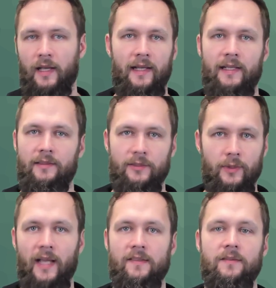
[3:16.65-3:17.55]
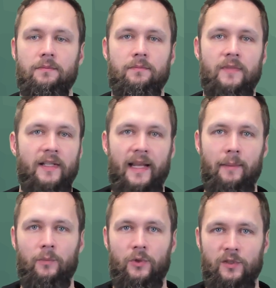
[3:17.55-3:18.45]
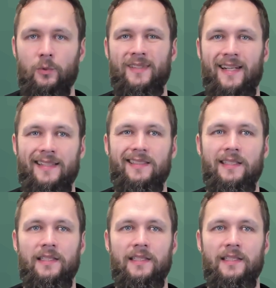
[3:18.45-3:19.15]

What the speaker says: and you guess the name or the result